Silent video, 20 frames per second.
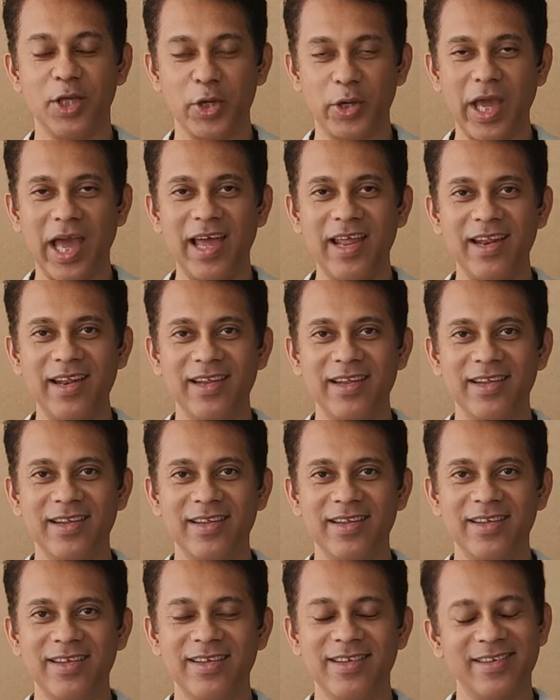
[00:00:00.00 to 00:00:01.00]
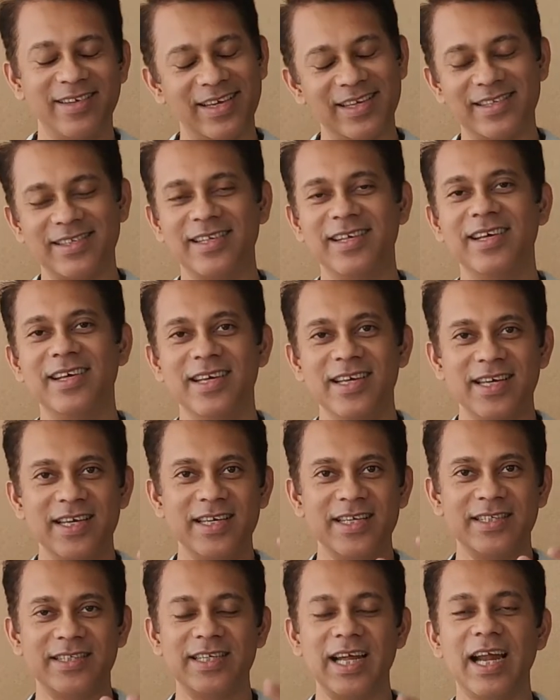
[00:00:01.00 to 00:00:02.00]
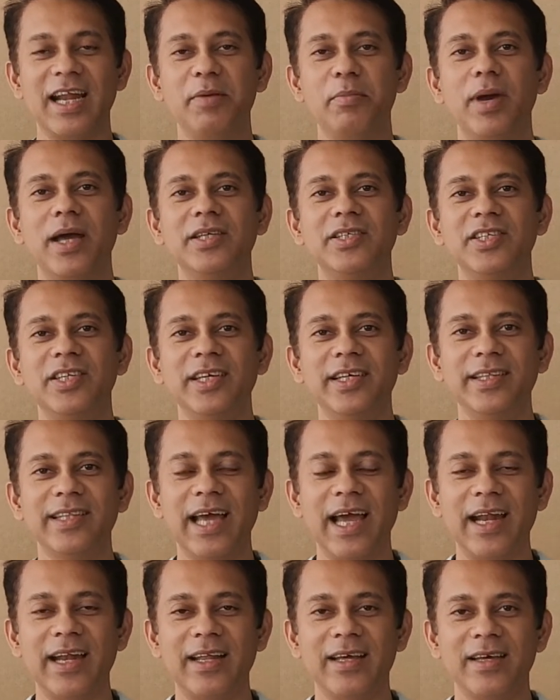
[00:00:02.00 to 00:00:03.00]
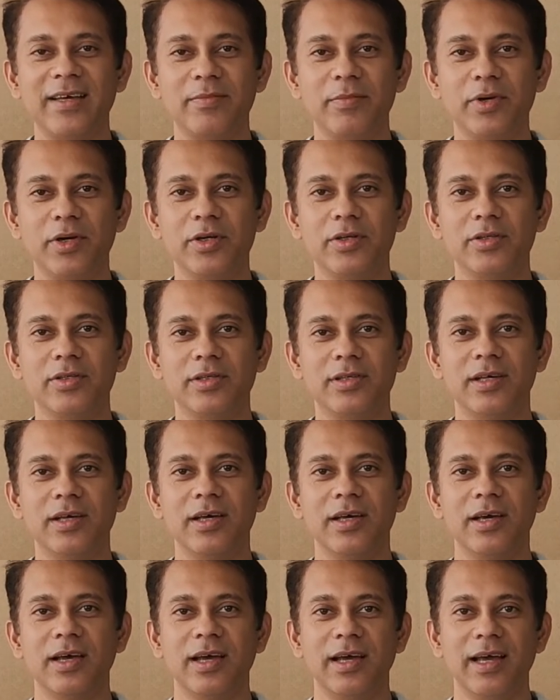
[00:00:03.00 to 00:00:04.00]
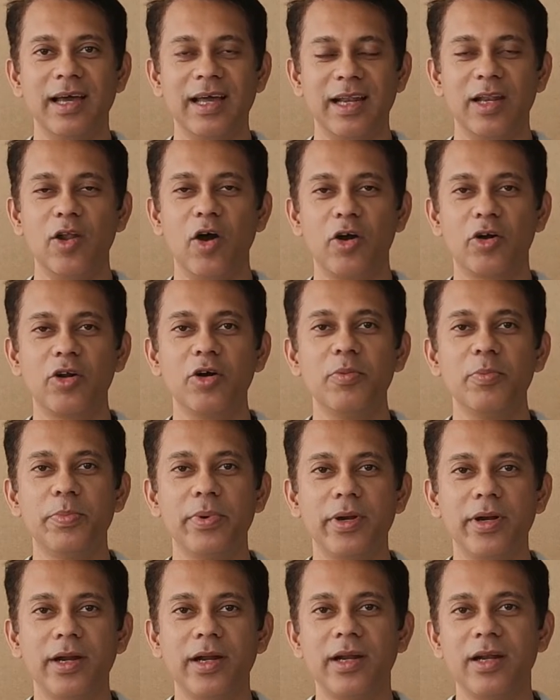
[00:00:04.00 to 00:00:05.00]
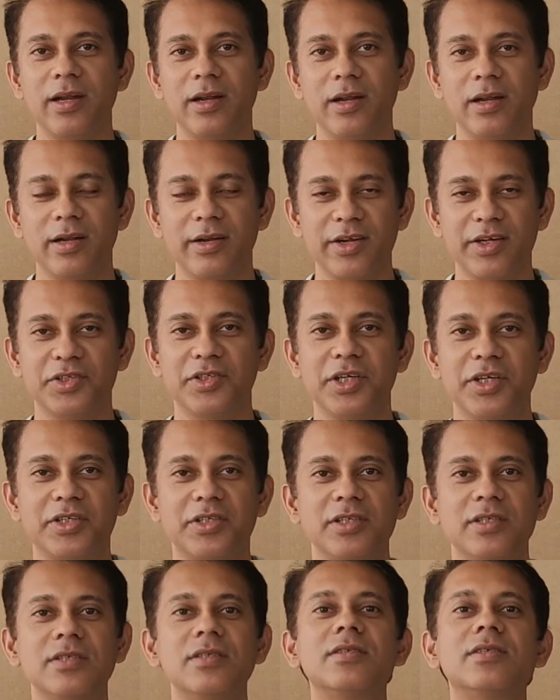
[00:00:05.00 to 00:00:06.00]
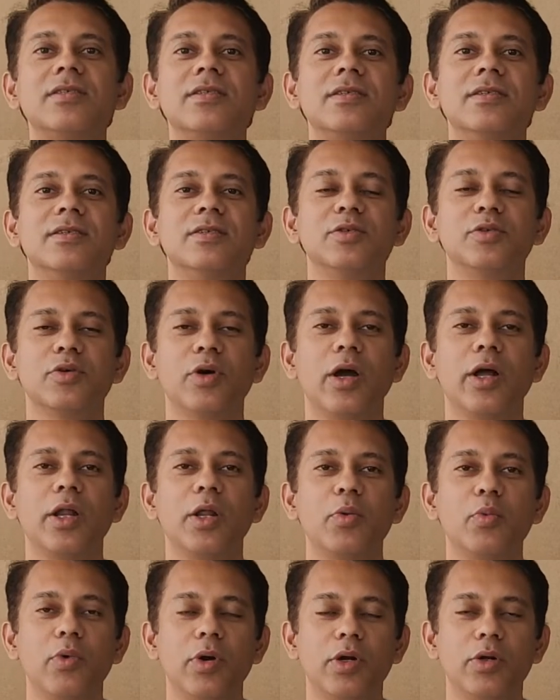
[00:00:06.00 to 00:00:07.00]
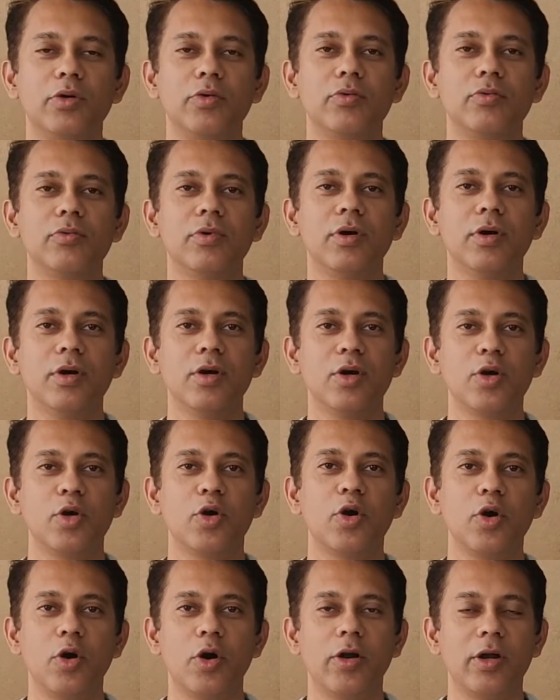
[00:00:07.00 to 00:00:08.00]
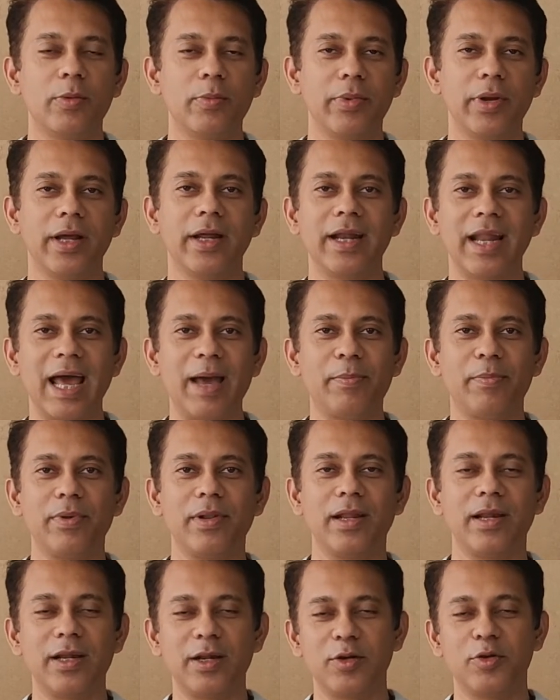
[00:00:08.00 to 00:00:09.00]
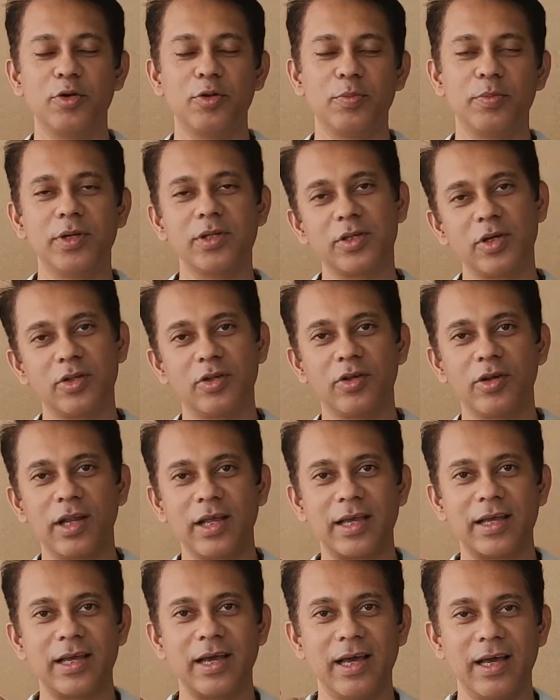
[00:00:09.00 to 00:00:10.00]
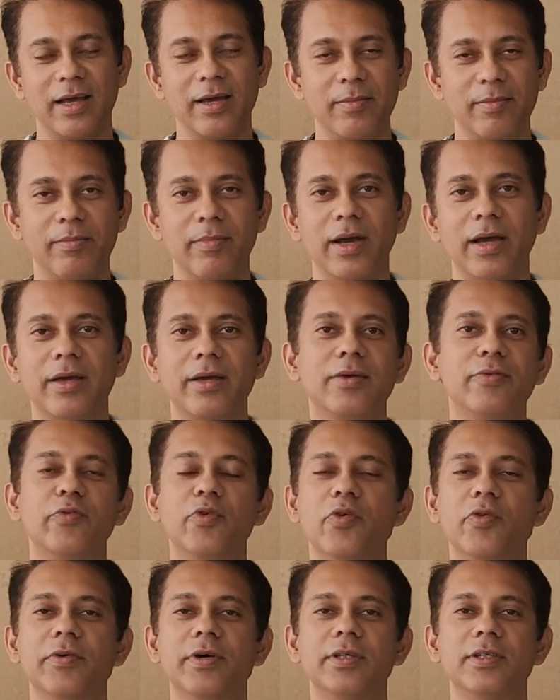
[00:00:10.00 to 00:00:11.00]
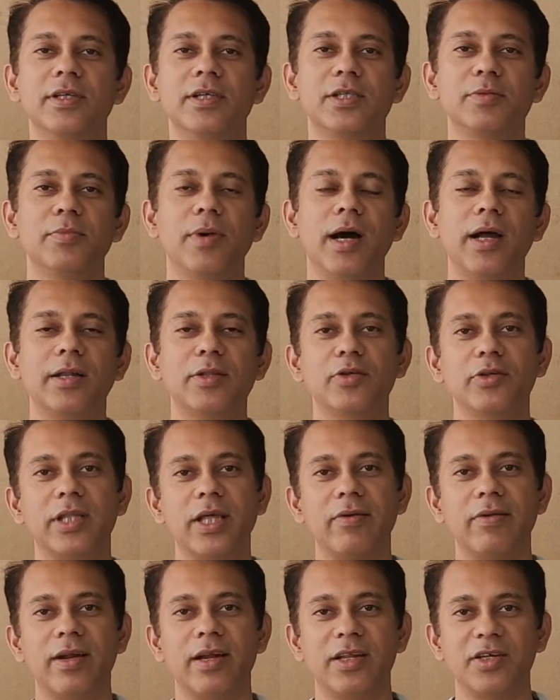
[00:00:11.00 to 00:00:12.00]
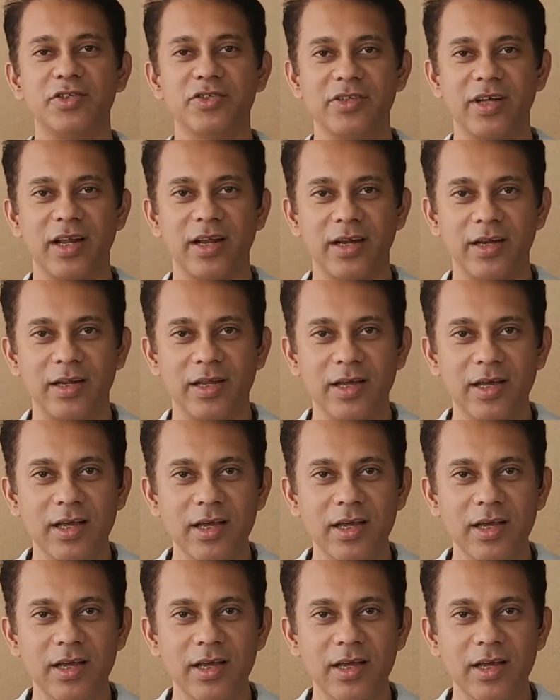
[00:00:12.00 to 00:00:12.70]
You can? Yes. Start imagining that because lockdown period, restrictions, so I didn't want to go out and bring an apple and a toothpick, so I thought like my viewers are smart so they will understand it.